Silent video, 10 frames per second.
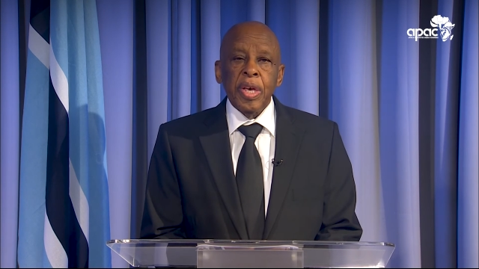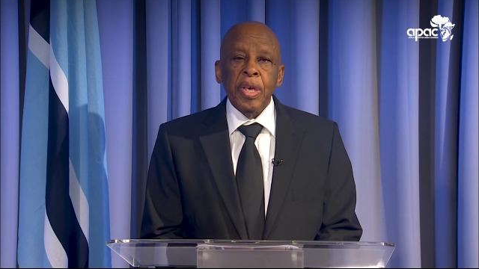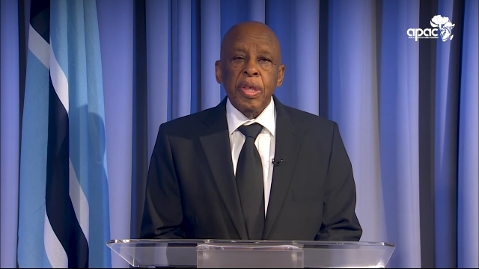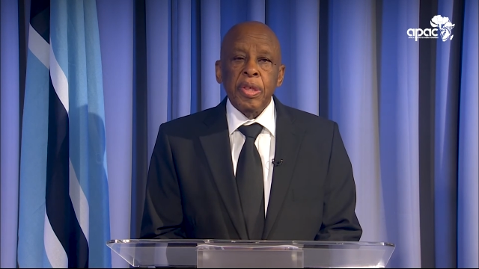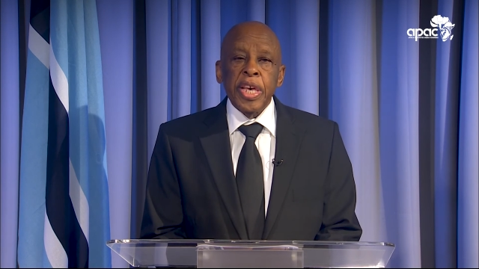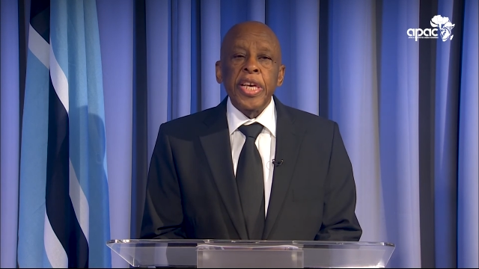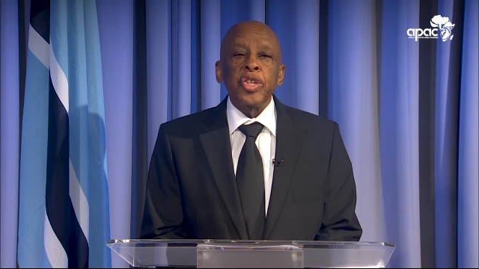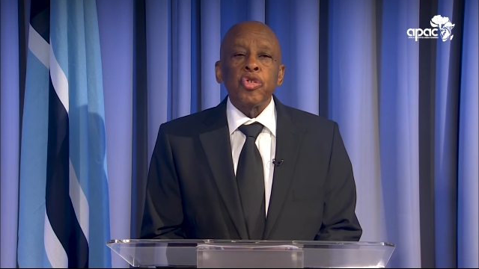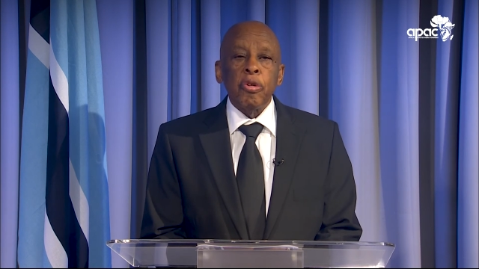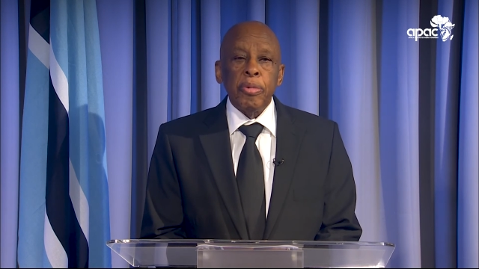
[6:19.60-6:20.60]

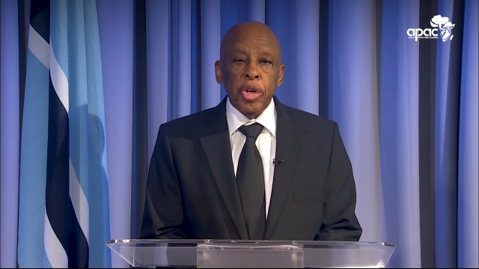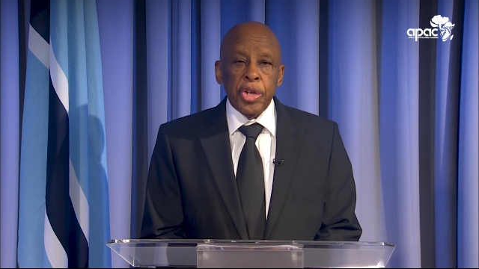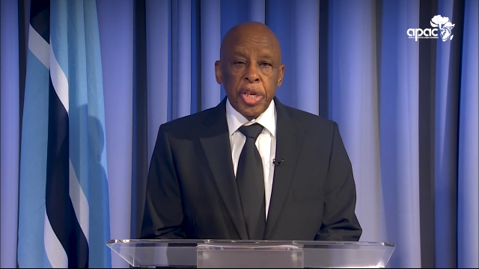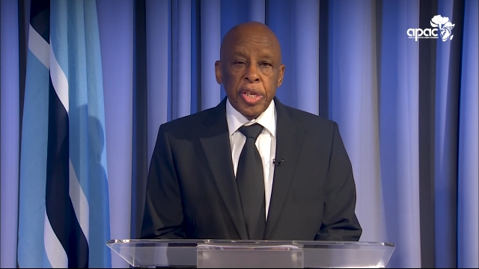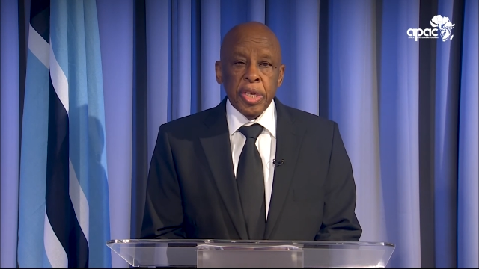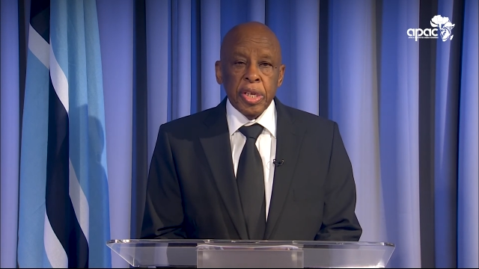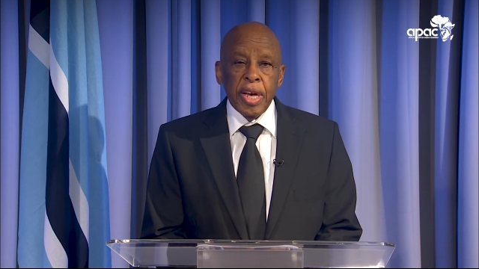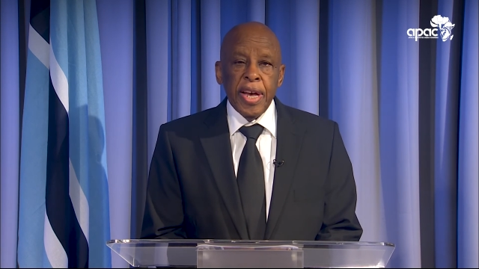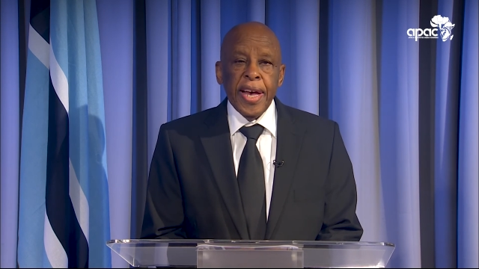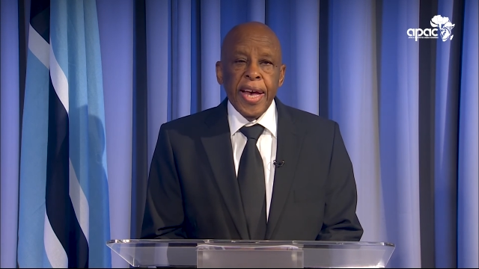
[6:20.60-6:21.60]
These communities
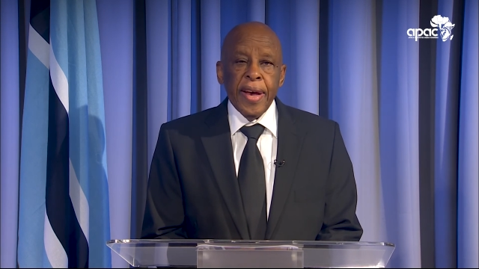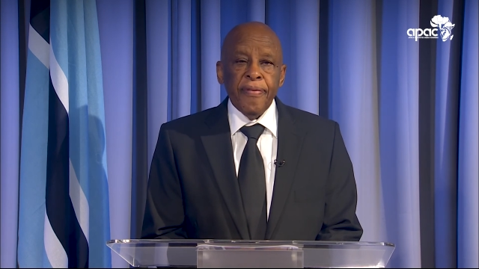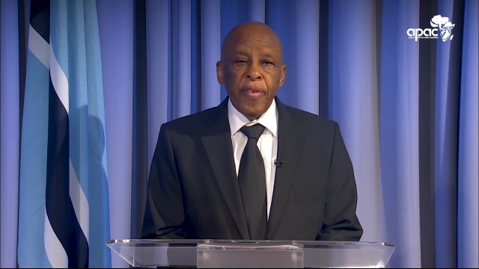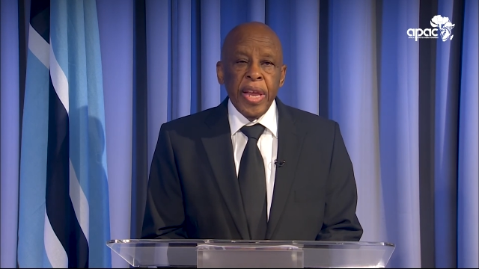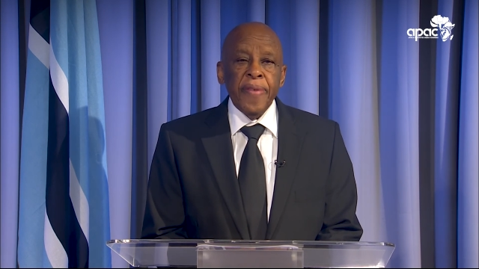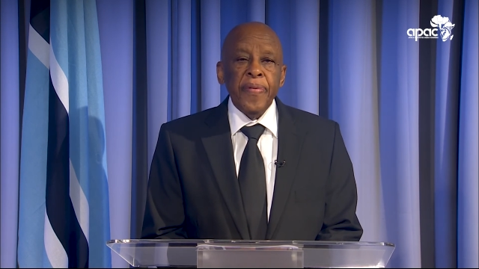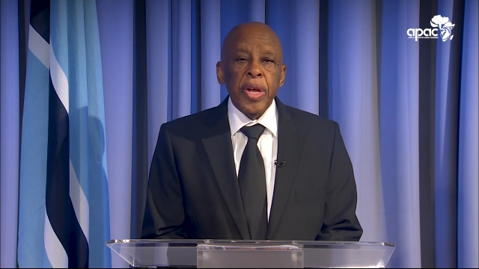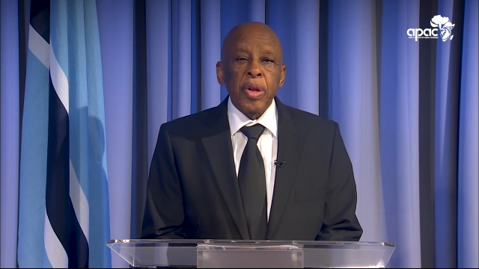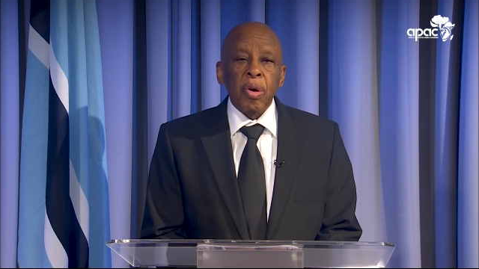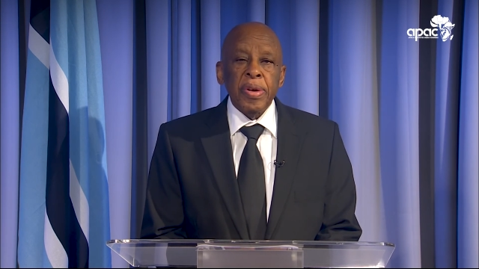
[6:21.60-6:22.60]
have lived
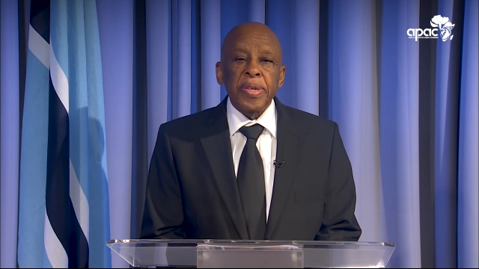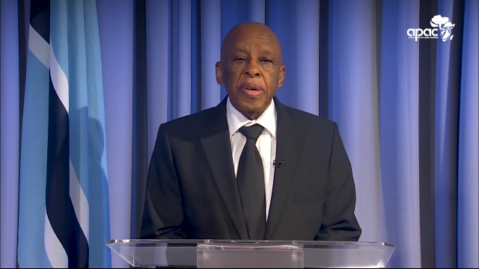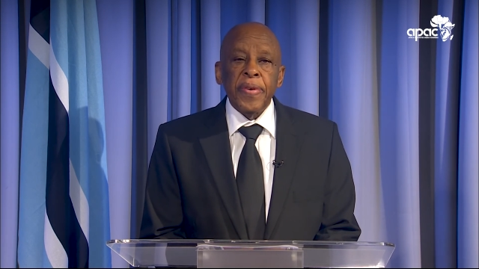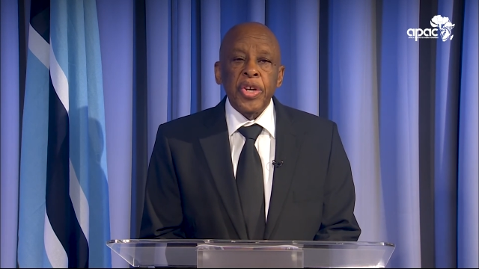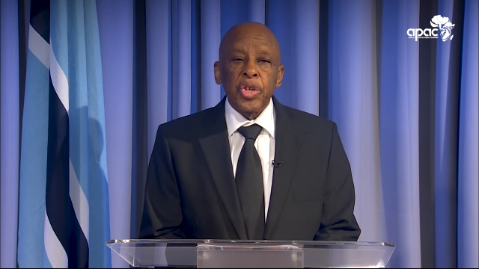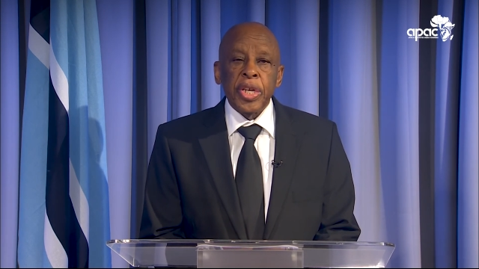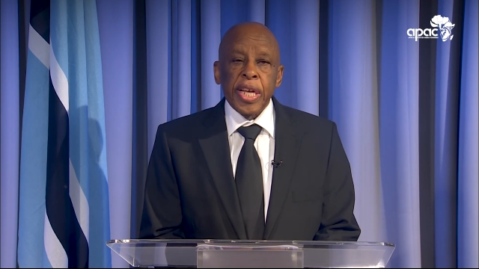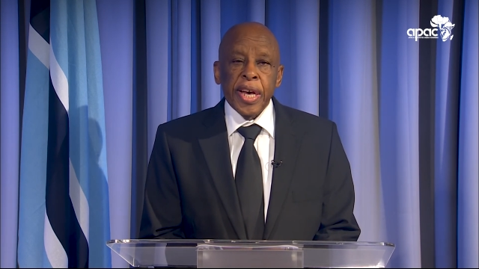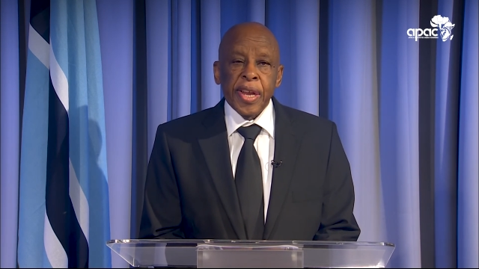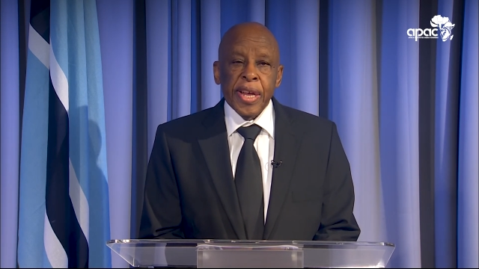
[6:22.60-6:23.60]
in conservation
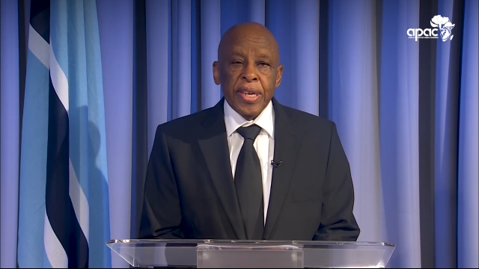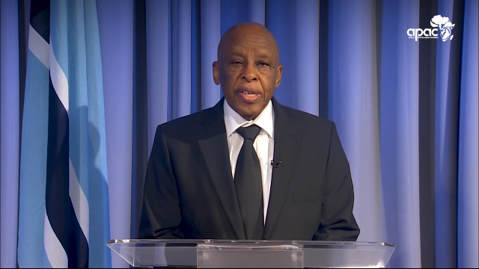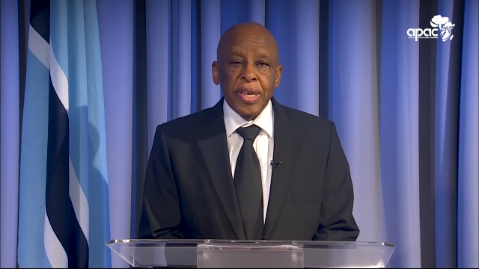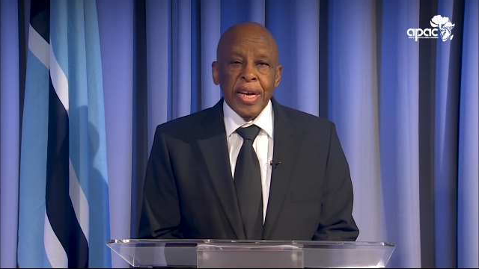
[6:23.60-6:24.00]
areas